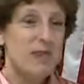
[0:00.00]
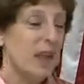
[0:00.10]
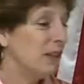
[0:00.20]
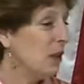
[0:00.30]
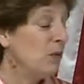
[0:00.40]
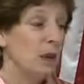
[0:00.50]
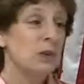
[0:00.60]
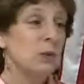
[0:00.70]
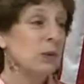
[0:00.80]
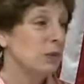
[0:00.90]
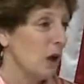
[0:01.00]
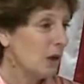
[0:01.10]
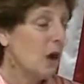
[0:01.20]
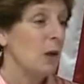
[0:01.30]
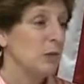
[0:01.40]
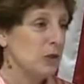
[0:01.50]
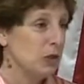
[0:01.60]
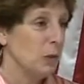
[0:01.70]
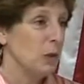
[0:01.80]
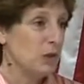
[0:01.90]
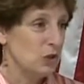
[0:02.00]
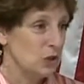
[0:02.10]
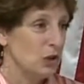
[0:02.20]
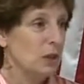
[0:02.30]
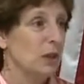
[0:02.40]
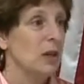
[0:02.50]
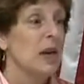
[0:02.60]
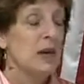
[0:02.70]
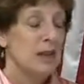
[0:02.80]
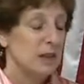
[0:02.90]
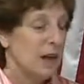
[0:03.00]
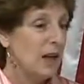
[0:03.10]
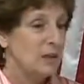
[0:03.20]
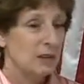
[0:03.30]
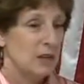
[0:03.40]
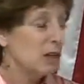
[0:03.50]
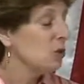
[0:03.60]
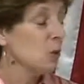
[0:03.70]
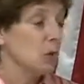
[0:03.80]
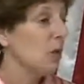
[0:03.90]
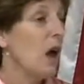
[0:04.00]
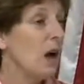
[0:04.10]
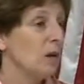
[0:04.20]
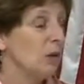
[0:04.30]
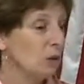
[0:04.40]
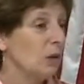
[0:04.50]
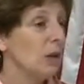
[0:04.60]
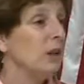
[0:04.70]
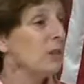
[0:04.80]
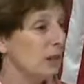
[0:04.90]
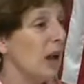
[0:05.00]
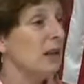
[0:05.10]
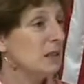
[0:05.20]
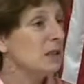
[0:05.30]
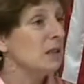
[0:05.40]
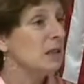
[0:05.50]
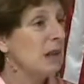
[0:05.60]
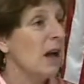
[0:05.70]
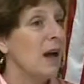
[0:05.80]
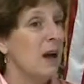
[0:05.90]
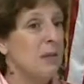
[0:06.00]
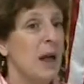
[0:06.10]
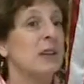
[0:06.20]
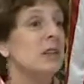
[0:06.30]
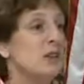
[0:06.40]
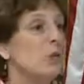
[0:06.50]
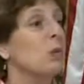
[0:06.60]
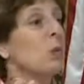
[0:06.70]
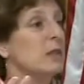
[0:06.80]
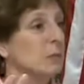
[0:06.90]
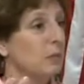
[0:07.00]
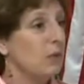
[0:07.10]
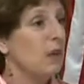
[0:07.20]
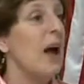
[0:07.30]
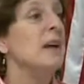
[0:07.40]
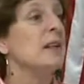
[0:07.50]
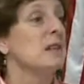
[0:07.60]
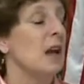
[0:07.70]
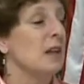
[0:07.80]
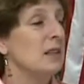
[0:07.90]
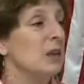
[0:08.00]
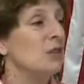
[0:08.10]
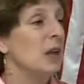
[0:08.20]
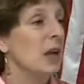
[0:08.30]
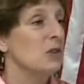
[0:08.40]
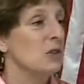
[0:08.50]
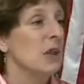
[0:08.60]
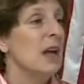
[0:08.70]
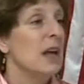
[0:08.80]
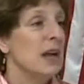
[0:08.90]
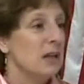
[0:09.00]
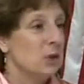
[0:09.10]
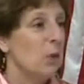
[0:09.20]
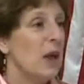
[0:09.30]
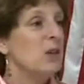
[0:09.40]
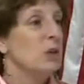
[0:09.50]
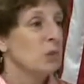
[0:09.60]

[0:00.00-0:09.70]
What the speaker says: And they felt it was not accomplishing what it should, that kids were not learning the sciences, and the district wasn't providing science education in a way that